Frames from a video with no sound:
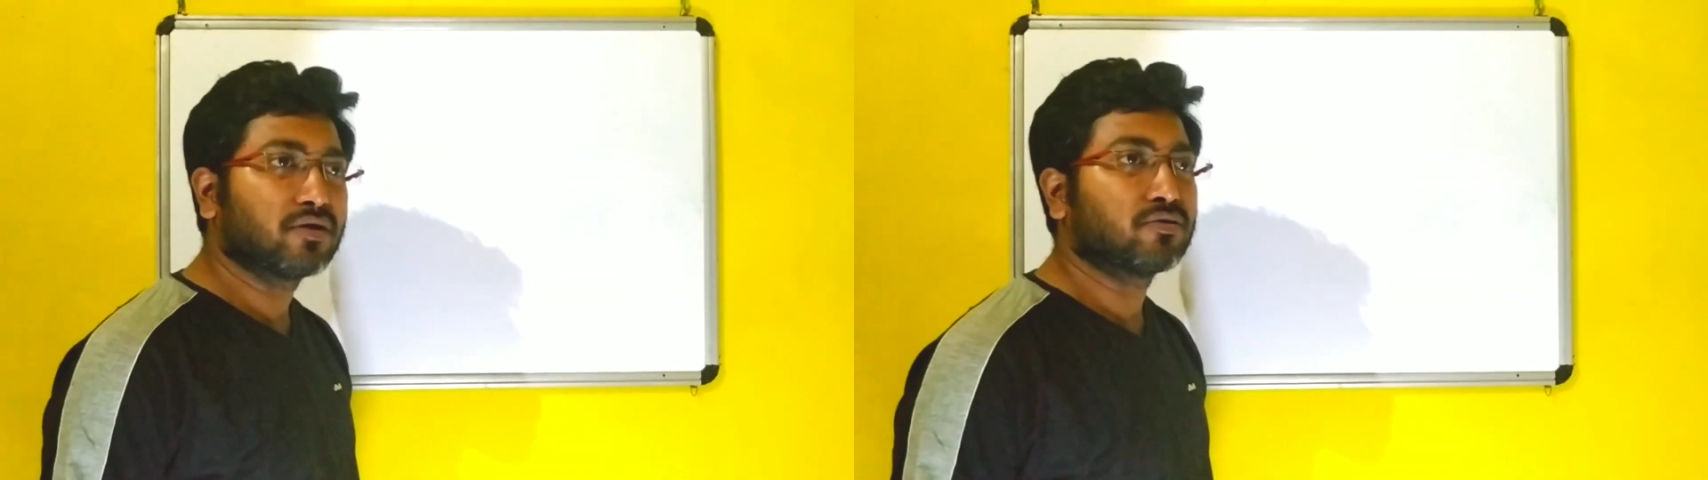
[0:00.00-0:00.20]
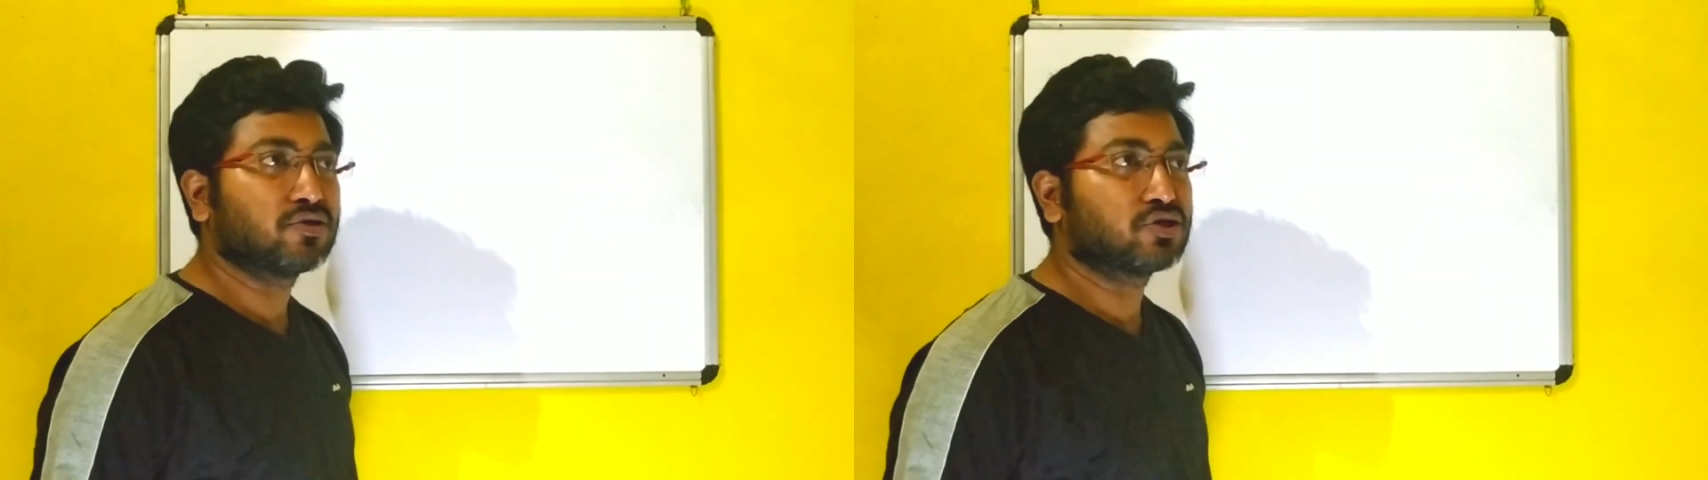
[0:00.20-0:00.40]

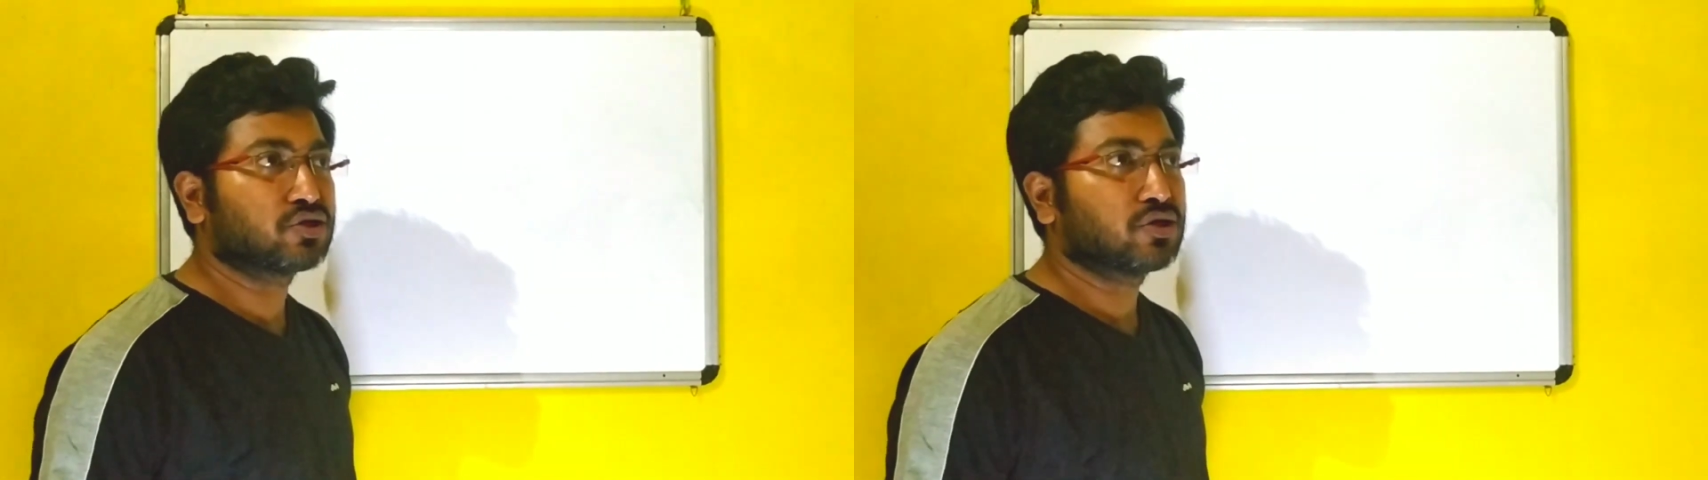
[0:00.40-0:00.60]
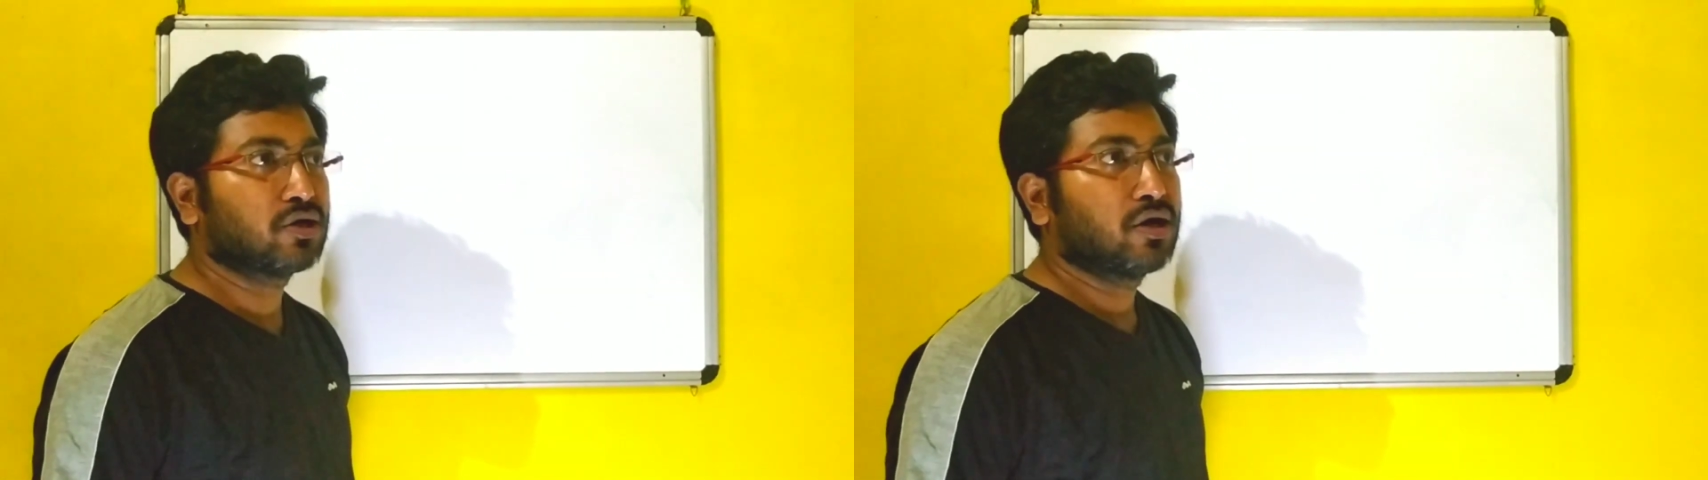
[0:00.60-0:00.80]
which
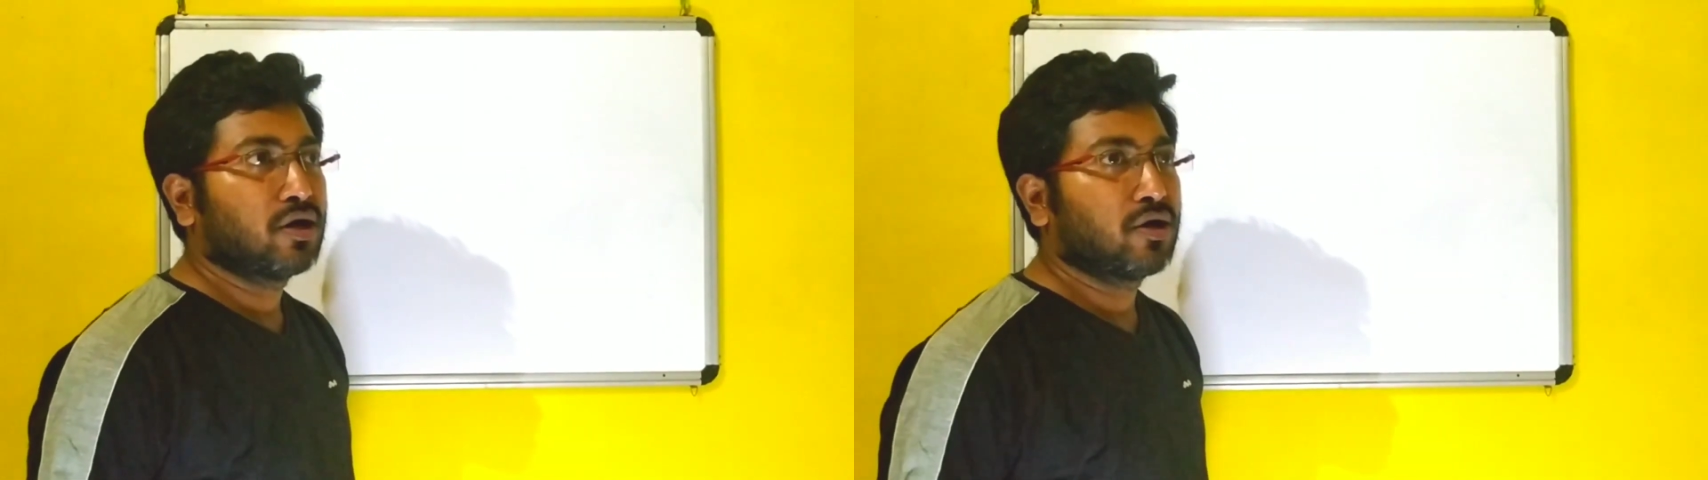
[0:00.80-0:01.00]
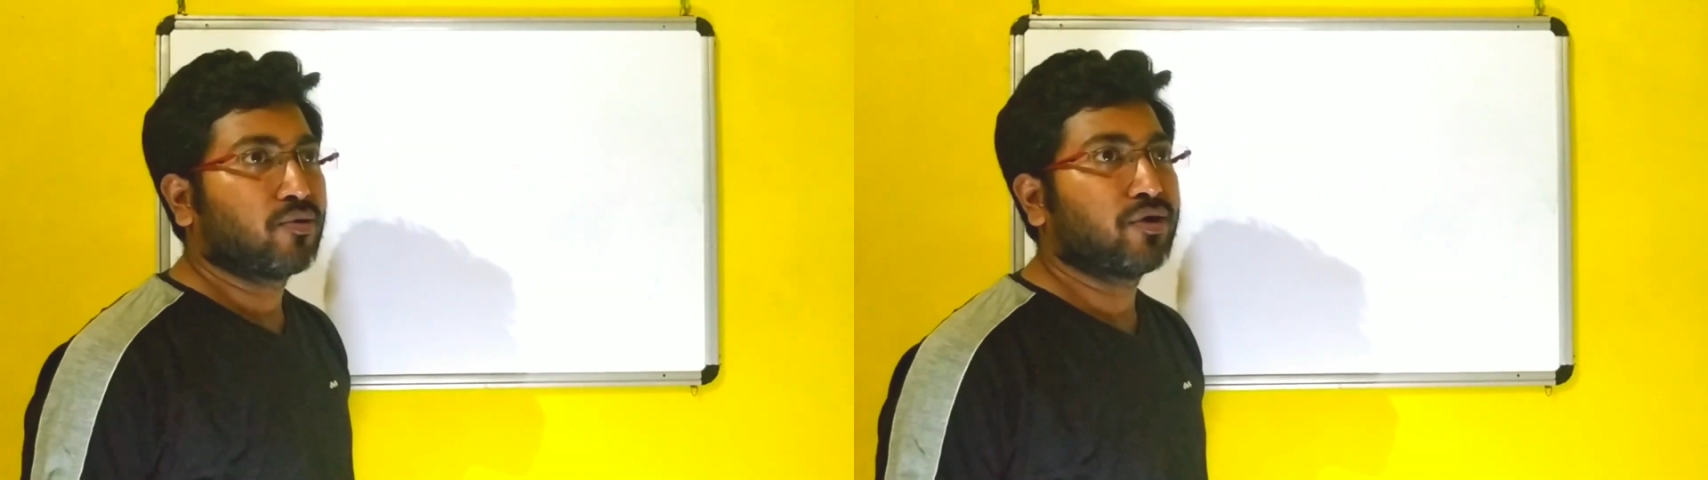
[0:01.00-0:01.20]

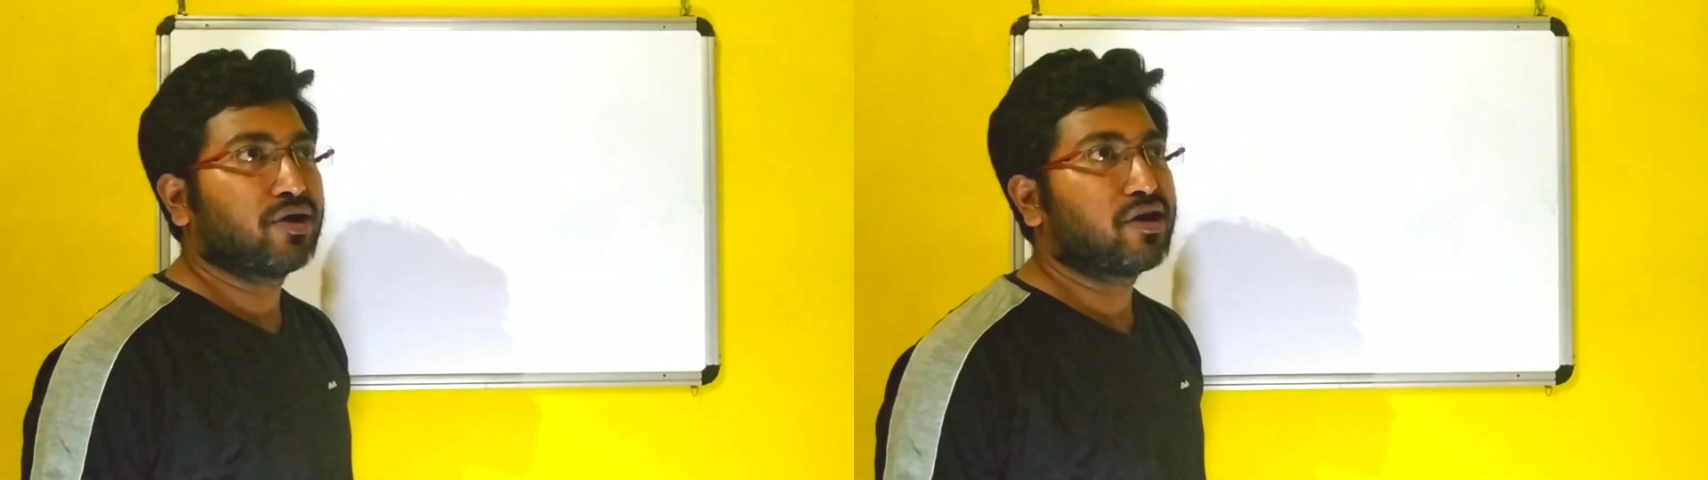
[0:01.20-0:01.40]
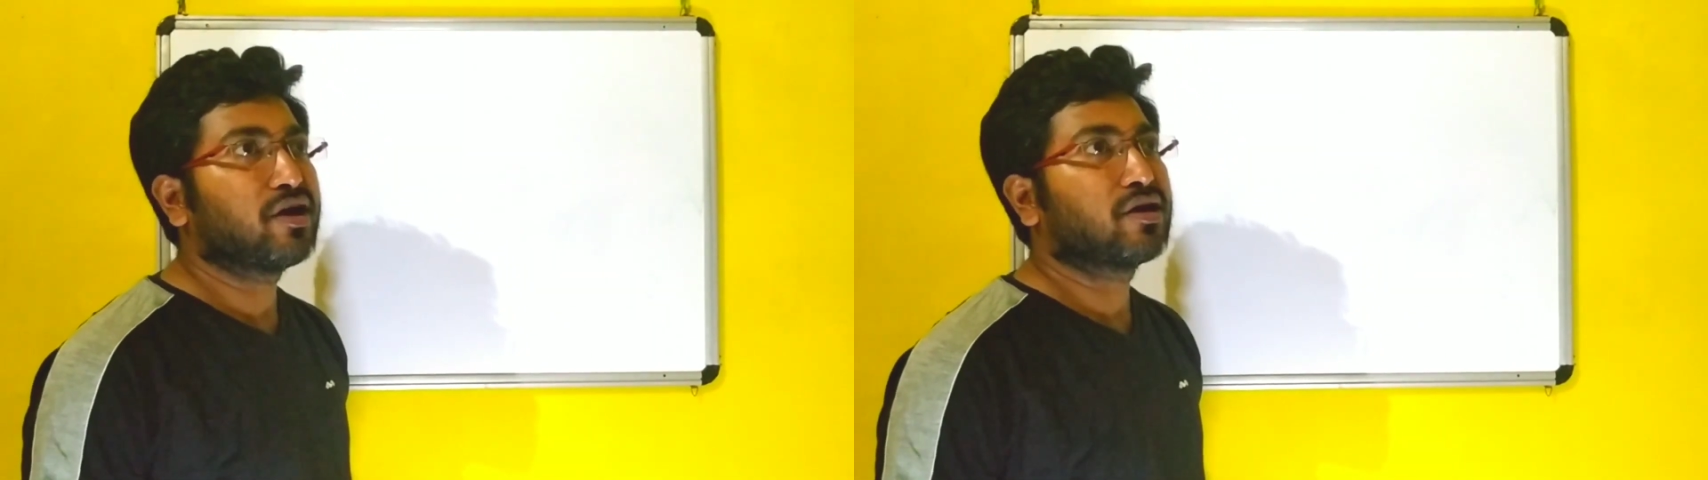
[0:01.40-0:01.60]
we
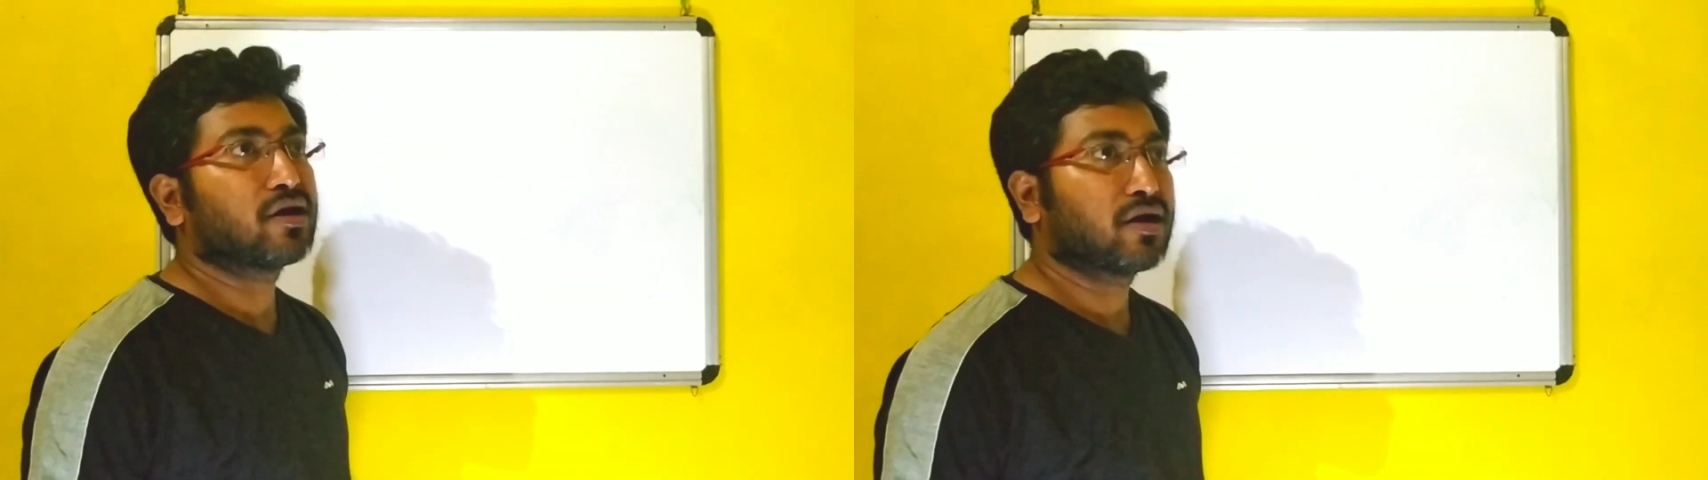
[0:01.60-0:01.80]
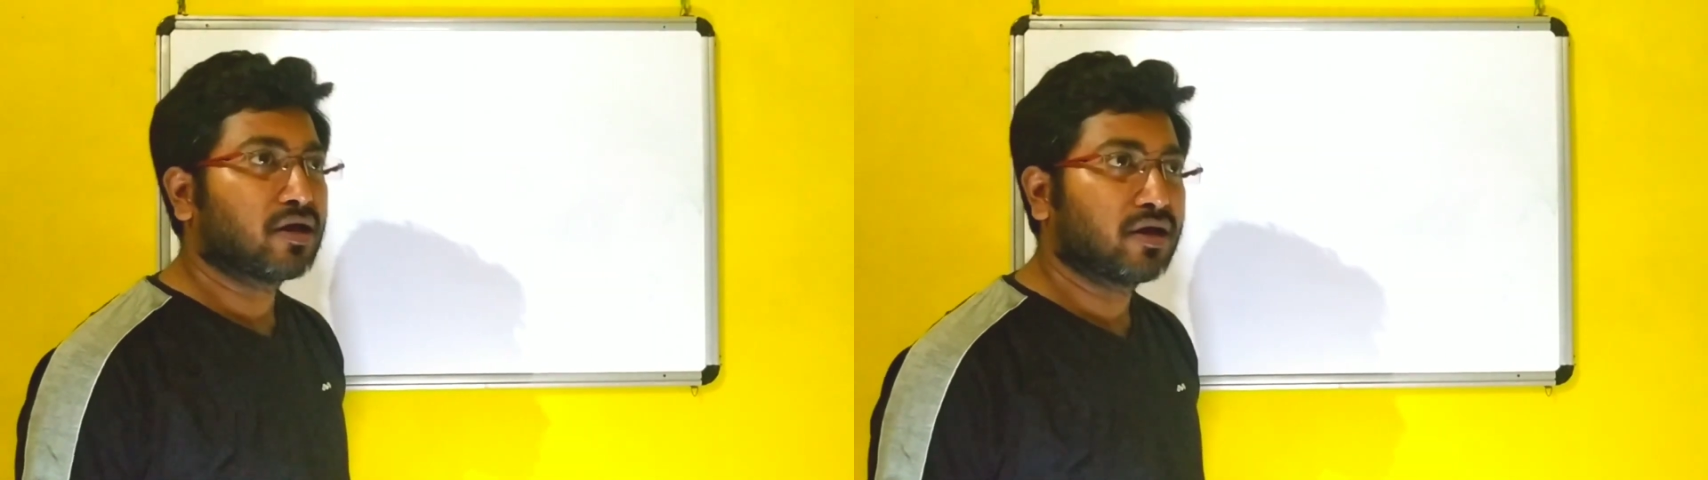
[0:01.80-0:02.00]
did
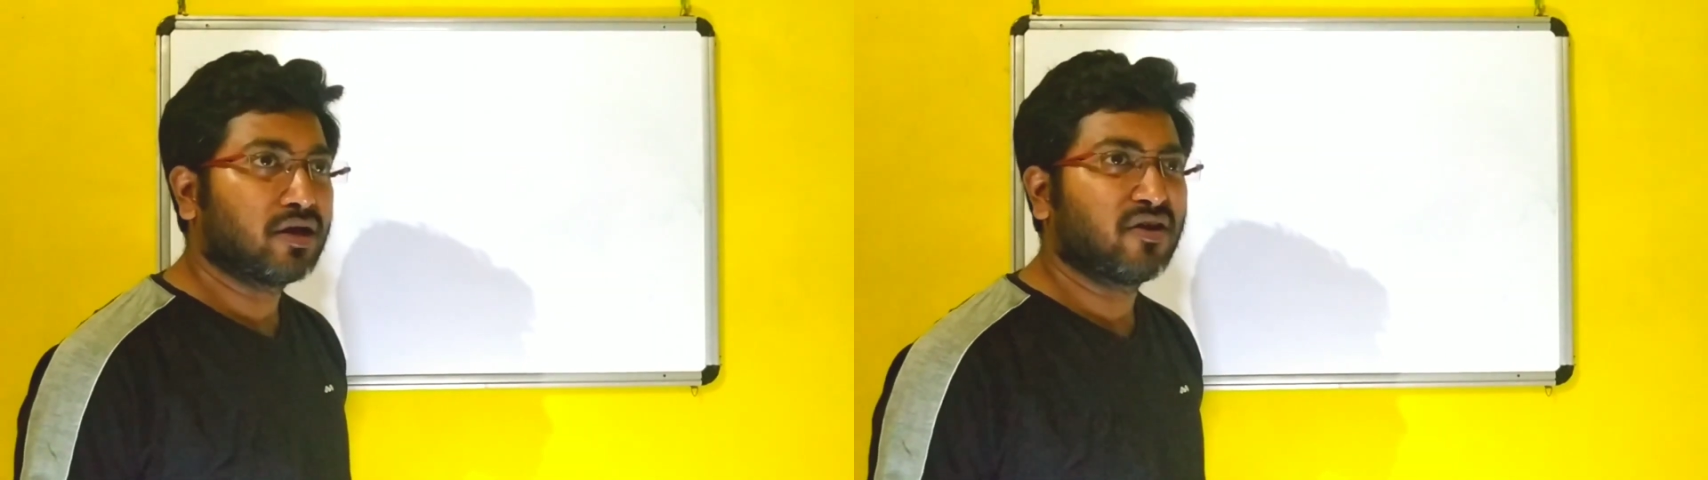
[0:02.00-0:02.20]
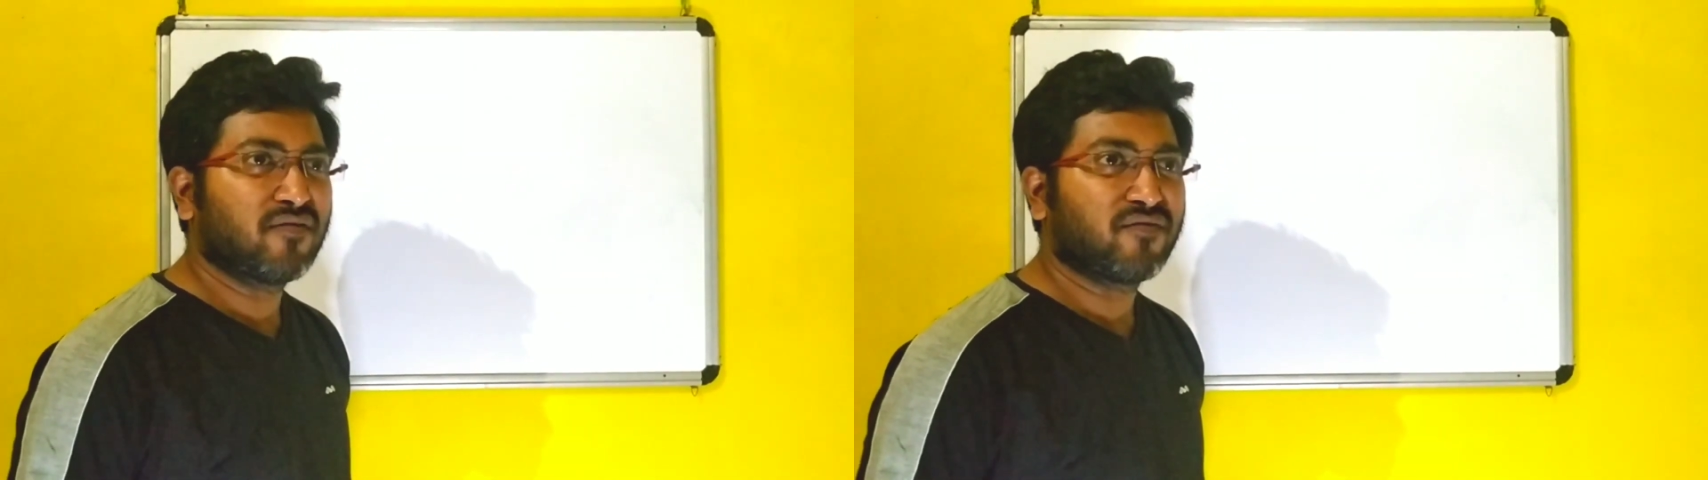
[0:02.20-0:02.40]
in